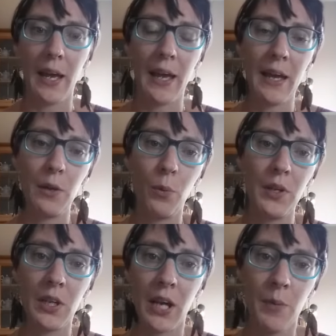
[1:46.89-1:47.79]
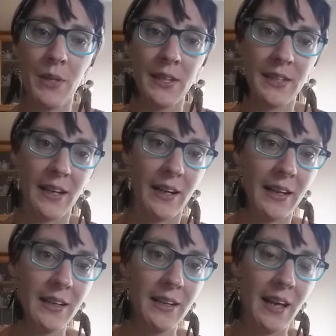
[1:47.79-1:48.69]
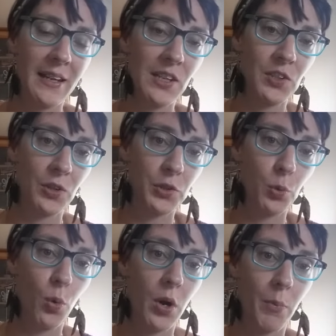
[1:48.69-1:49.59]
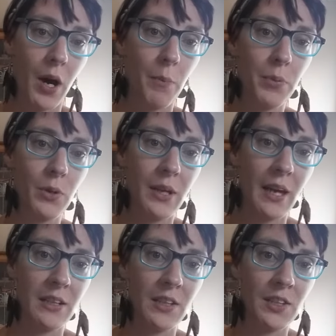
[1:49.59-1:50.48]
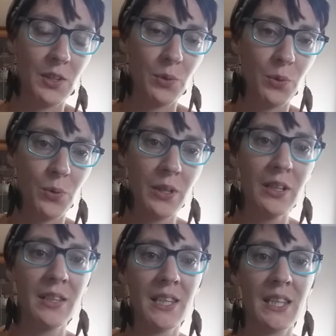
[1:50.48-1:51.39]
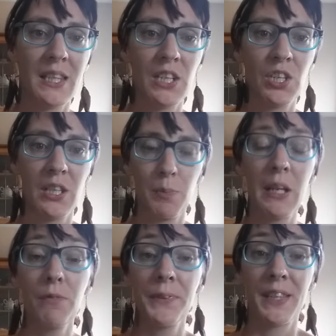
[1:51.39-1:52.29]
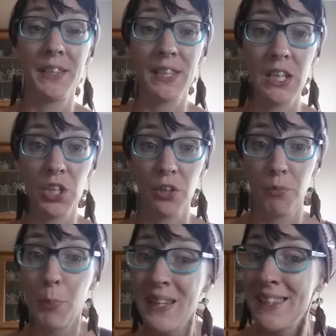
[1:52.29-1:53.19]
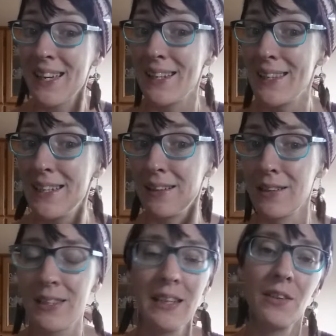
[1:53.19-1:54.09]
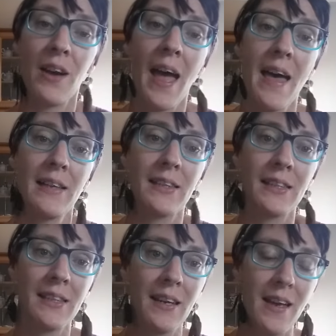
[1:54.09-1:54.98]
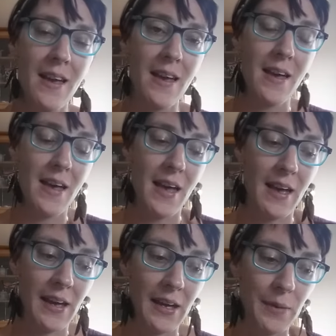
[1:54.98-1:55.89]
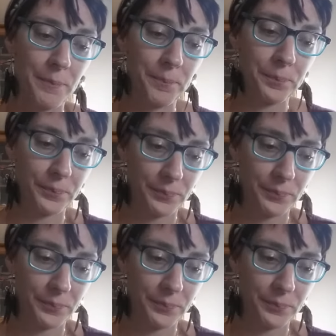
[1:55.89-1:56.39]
And when you come inside and they start to warm up, you get this really sensation, this painful sensation of pins and needles in your hands. And